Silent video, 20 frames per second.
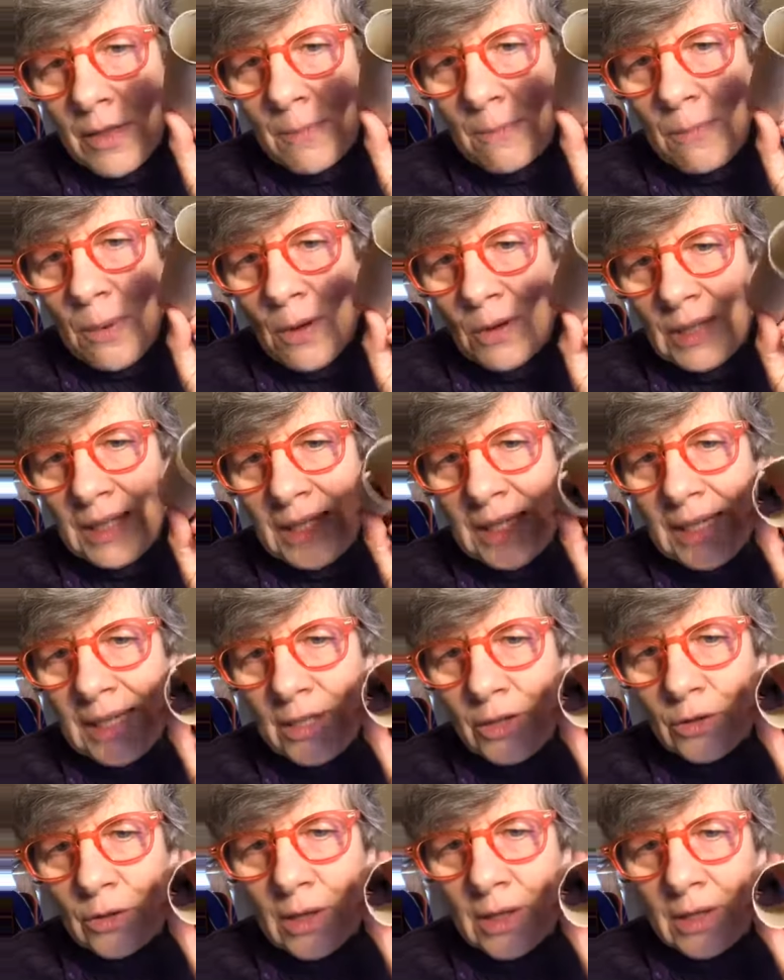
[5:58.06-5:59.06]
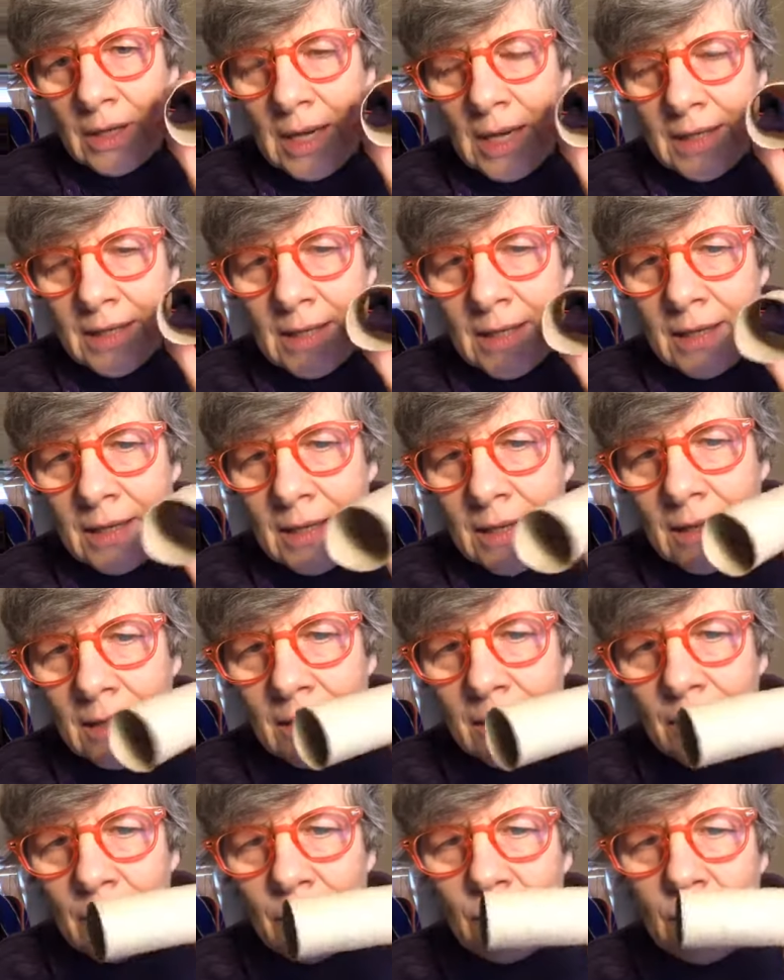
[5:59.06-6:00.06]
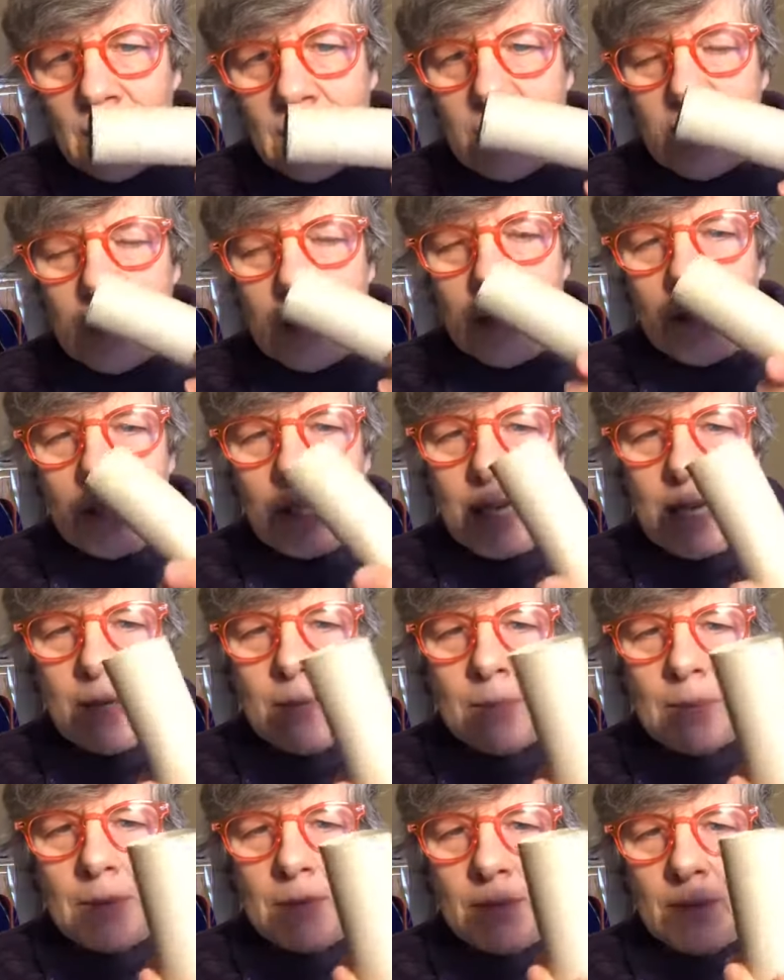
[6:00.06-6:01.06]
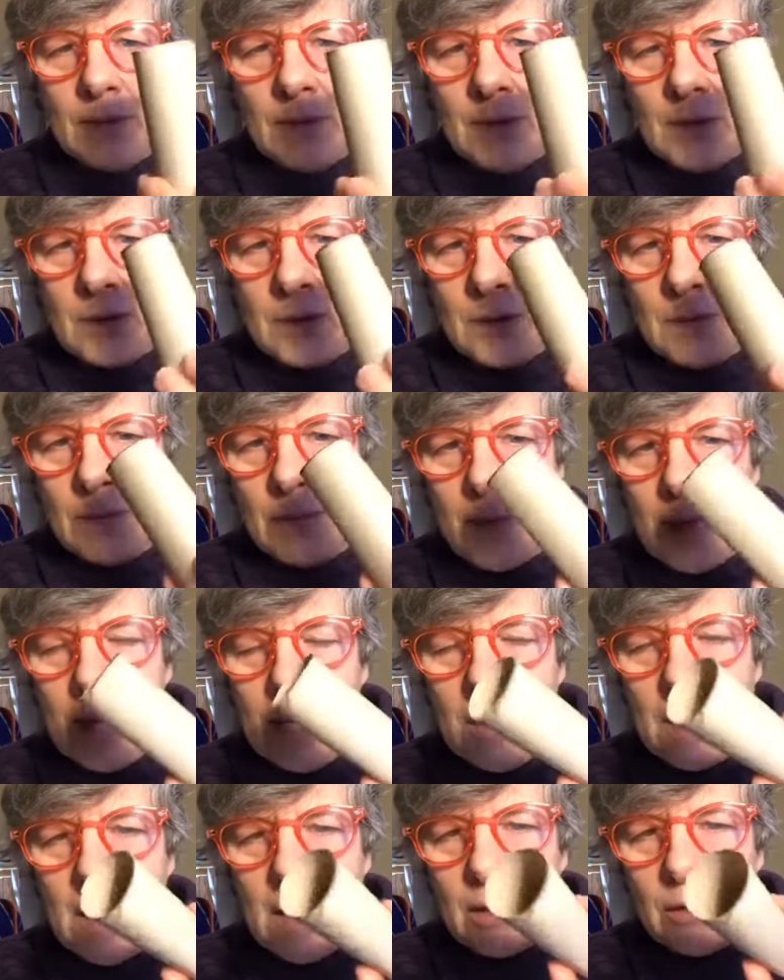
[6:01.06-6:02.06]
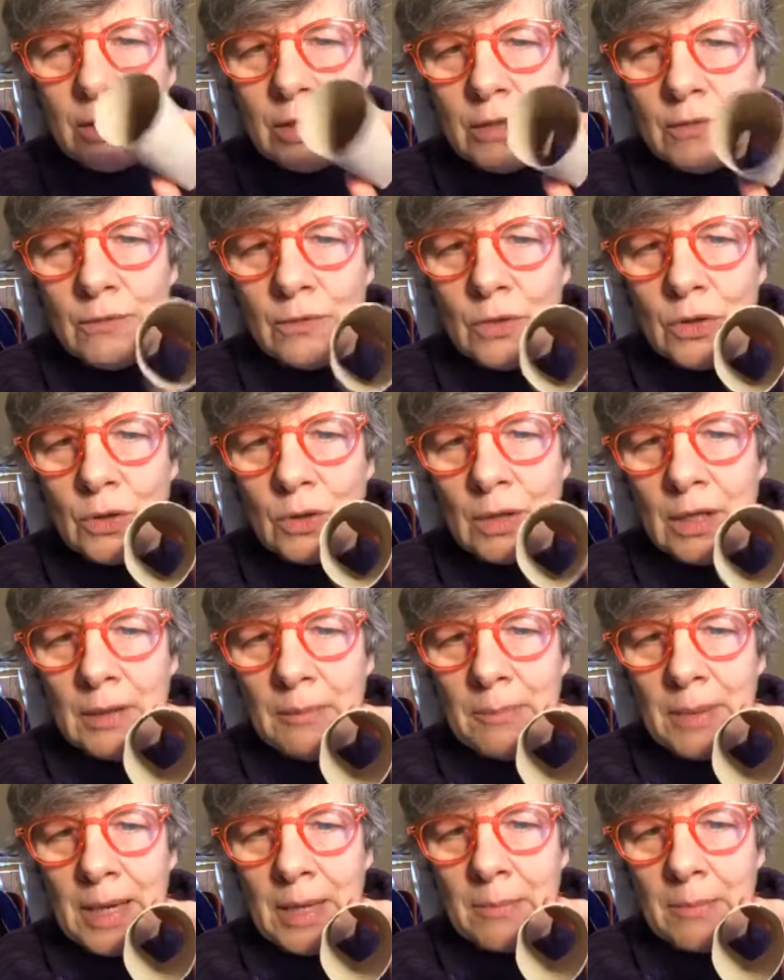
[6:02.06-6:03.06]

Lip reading: the polyhedron, as in the 3D shape, to make out of toilet